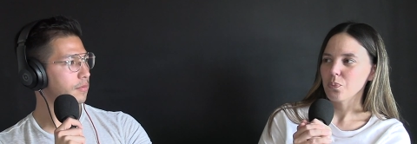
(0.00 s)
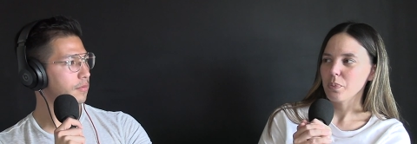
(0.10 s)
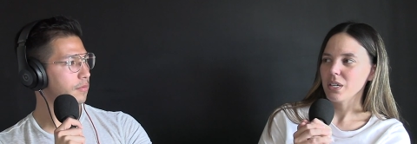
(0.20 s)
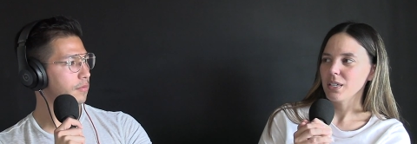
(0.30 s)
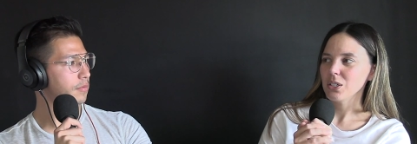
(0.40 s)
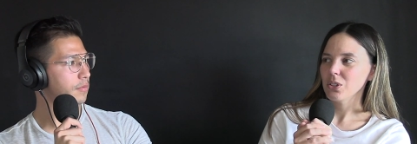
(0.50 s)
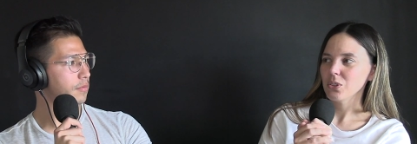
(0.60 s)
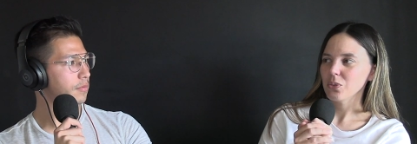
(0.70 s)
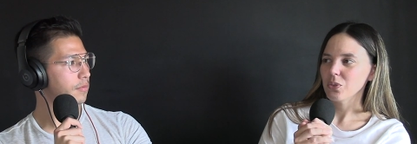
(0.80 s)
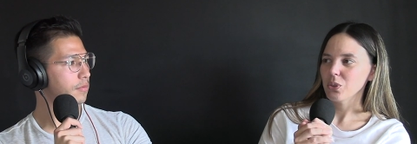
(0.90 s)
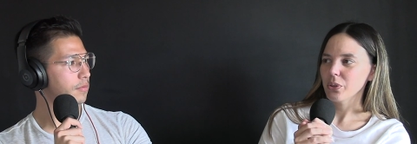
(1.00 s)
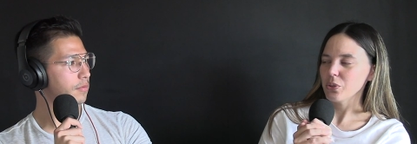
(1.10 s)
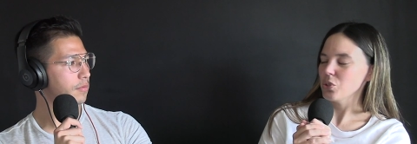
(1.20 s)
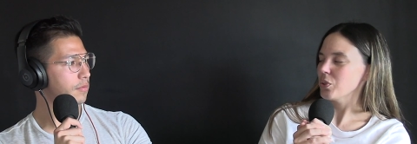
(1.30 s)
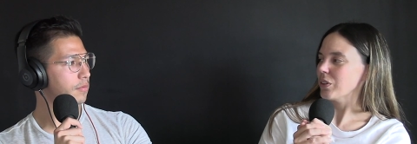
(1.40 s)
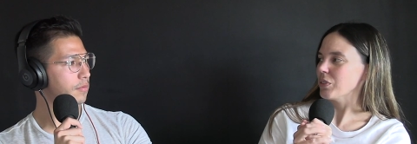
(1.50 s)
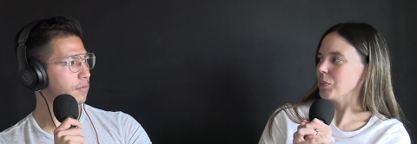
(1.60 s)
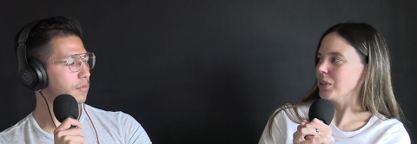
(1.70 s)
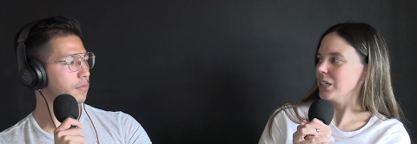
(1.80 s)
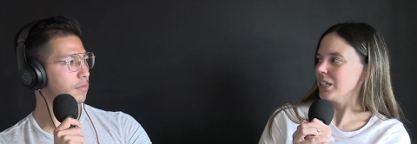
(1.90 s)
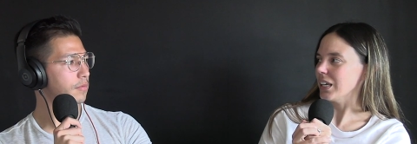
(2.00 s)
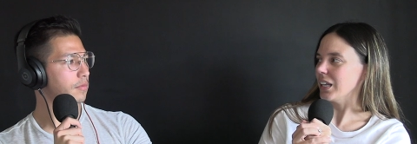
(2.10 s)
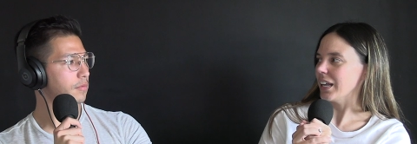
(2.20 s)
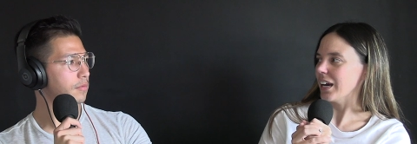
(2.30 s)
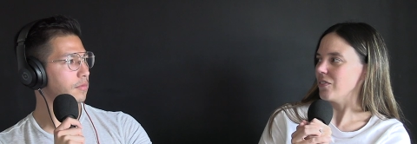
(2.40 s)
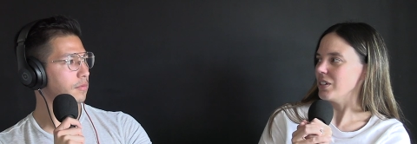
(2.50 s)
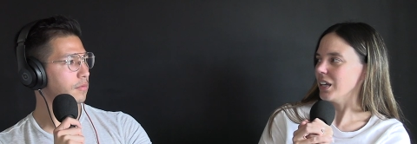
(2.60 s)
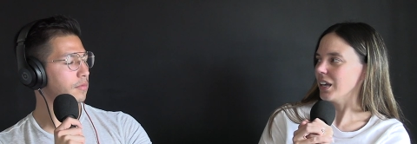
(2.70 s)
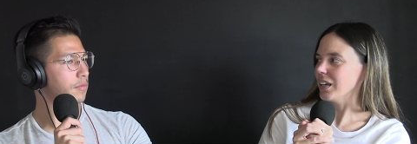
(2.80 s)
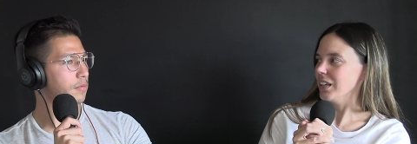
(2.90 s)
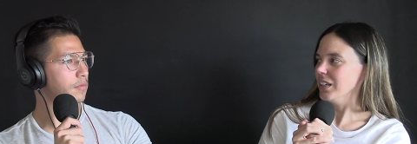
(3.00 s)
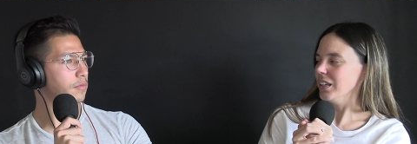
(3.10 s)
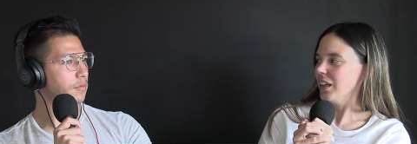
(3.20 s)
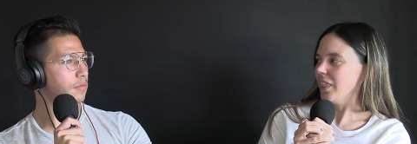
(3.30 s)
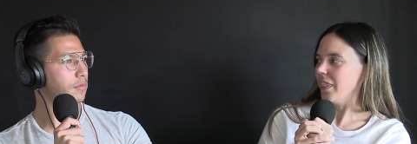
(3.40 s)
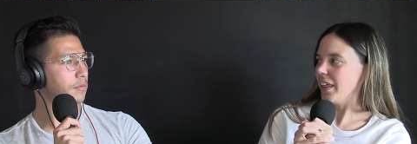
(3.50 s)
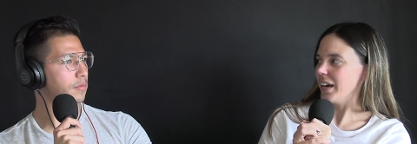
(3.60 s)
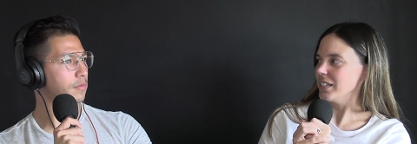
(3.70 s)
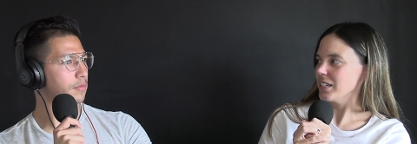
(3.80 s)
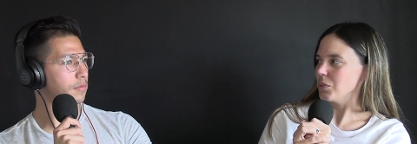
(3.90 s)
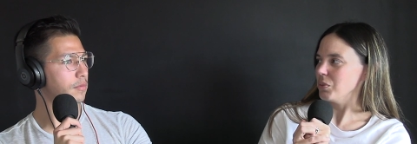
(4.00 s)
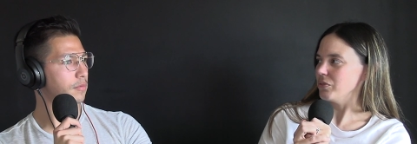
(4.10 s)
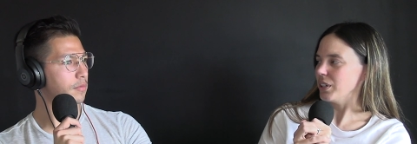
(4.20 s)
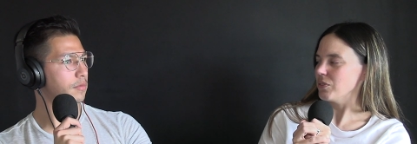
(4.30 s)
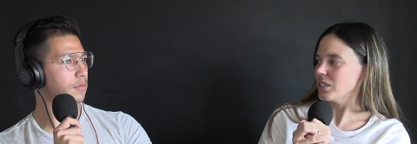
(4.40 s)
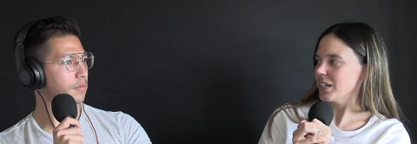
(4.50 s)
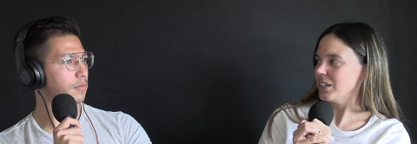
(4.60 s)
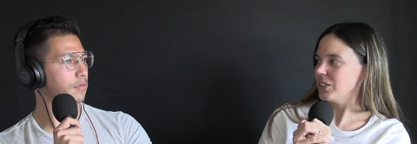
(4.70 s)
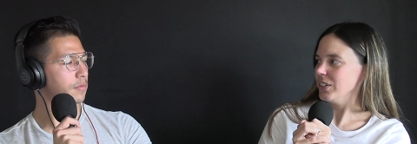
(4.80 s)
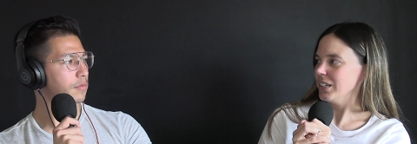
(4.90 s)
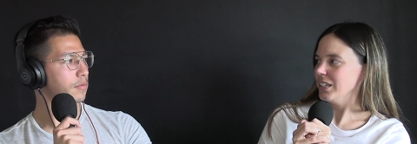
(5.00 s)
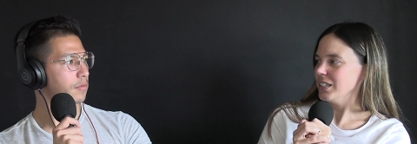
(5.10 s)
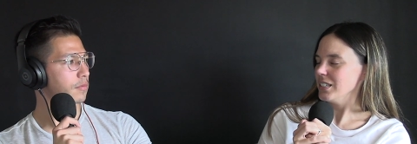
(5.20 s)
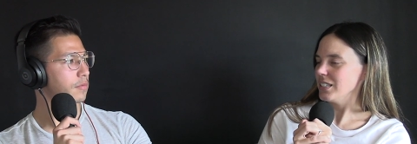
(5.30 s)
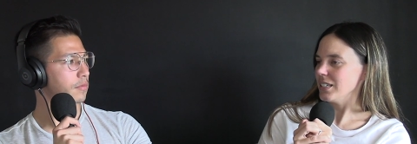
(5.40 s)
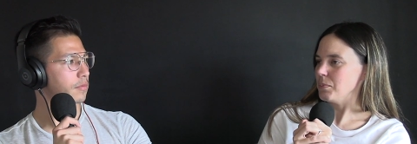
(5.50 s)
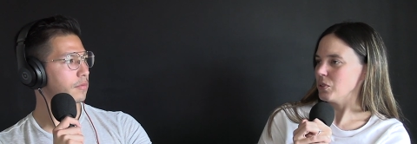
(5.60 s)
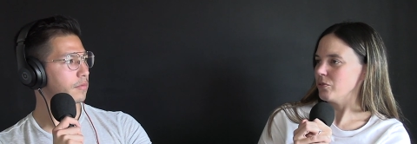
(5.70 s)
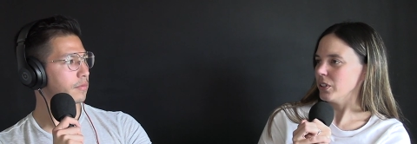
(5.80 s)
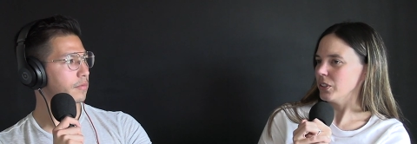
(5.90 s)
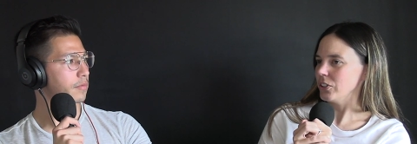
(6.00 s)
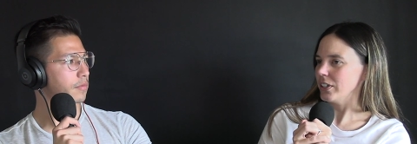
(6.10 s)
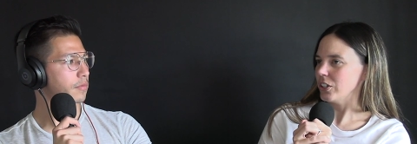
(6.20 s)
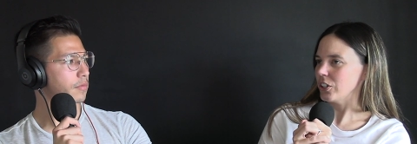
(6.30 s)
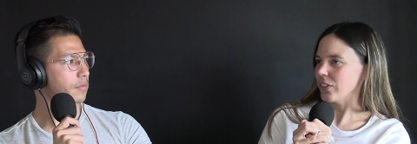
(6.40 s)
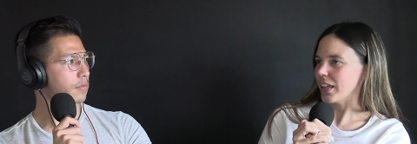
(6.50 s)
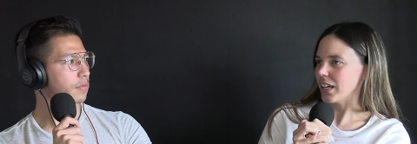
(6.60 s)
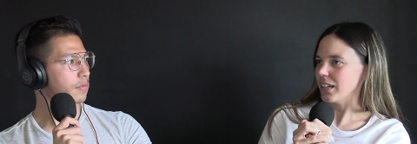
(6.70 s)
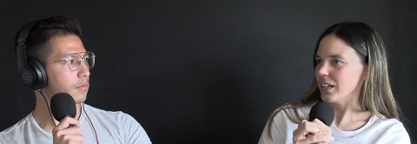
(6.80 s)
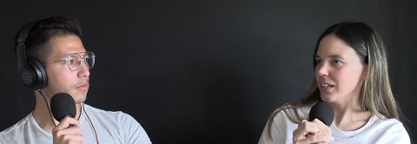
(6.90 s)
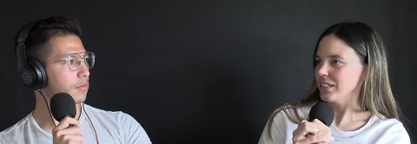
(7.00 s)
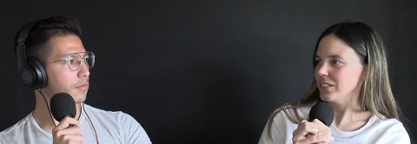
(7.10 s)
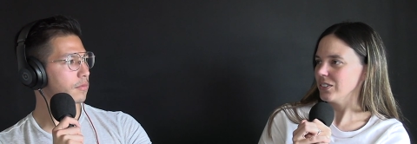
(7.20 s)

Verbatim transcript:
Speaker 1: being close to our family and having that type of lifestyle seems far greater than